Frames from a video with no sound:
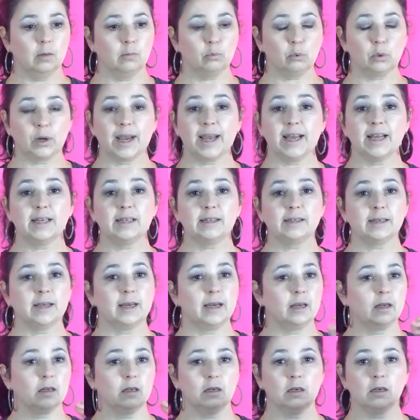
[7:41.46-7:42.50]
brands
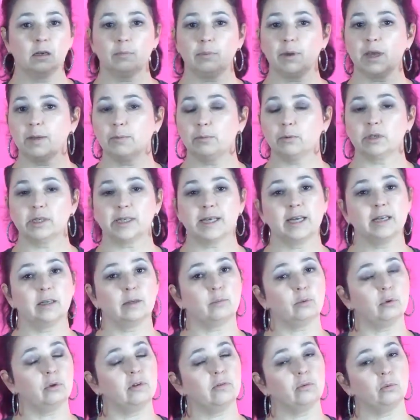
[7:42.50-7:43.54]
that people is getting
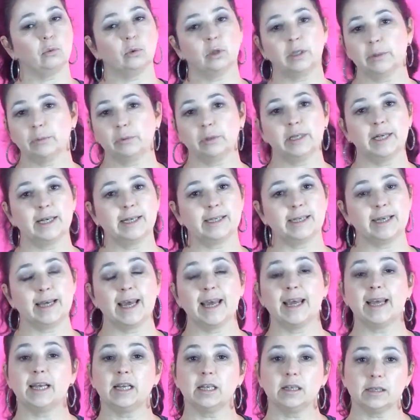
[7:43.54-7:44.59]
approved really, really easy.
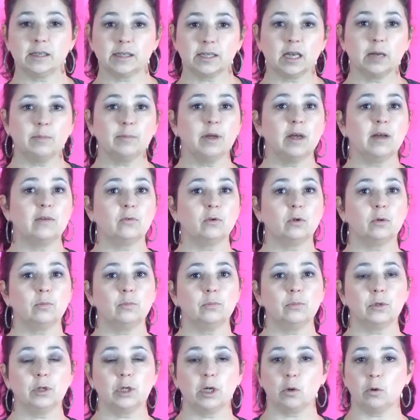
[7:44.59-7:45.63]
And some of
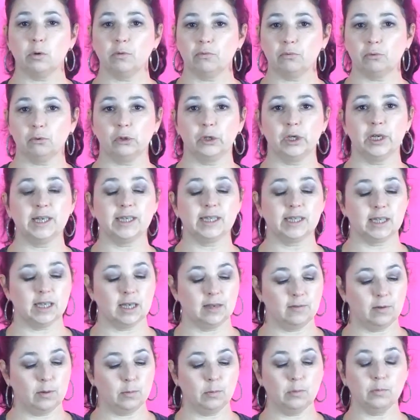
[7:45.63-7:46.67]
them, are free.
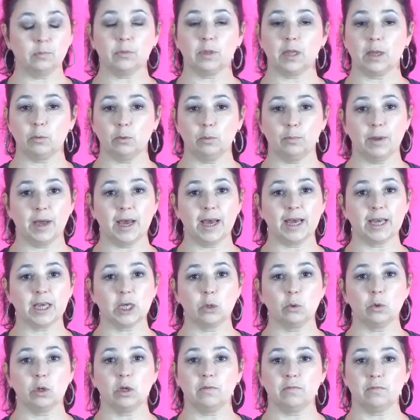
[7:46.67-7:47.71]
Some of them, they will pay
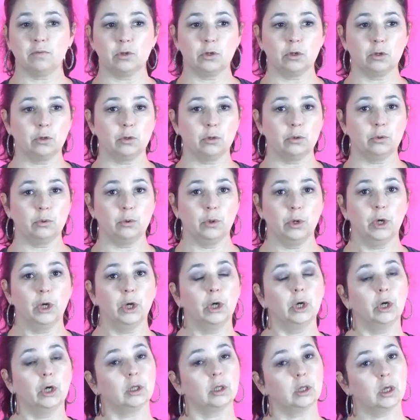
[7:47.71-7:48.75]
you if you
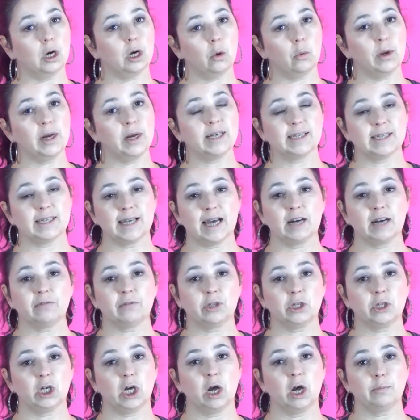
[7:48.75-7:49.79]
go in and sign up for
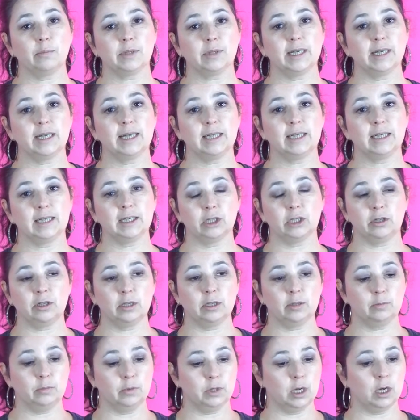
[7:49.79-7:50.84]
Thompson and let
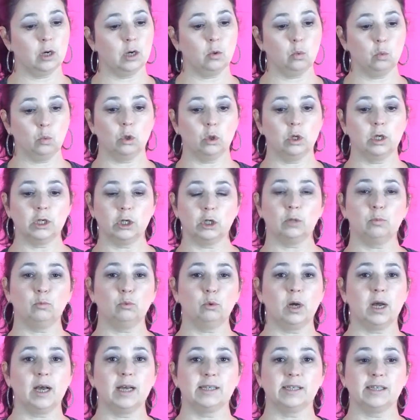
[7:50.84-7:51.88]
them know what your
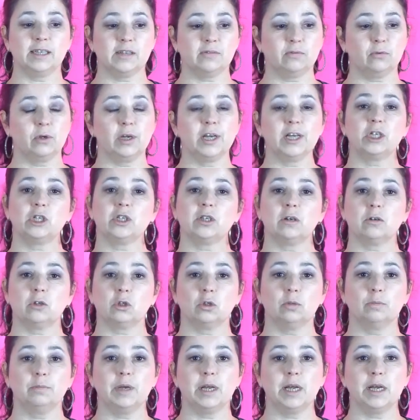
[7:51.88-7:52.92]
price is for each
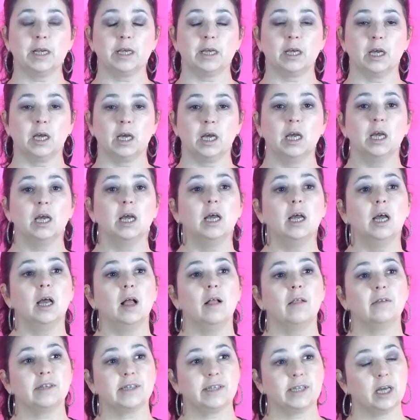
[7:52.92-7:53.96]
social media.
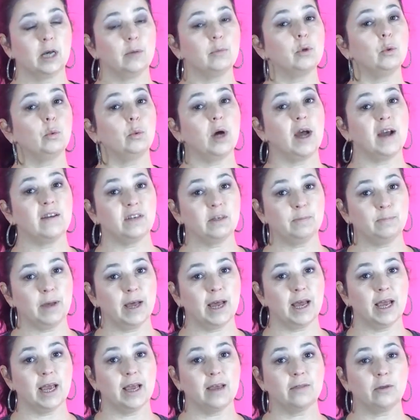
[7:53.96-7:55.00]
Some you will have to
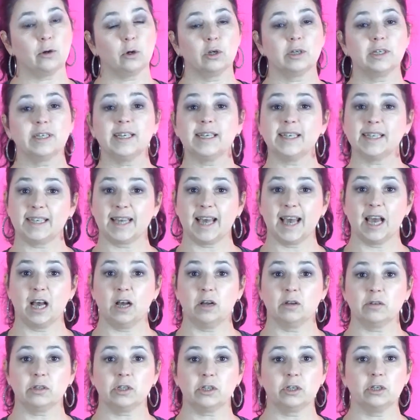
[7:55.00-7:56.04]
pay. There are
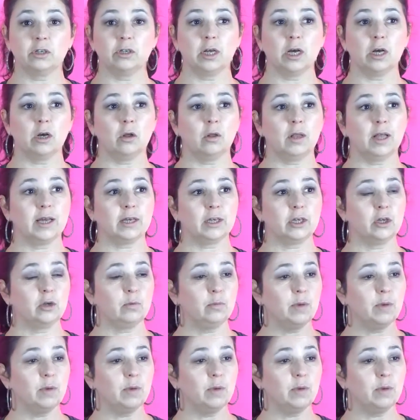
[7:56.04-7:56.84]
discounts, like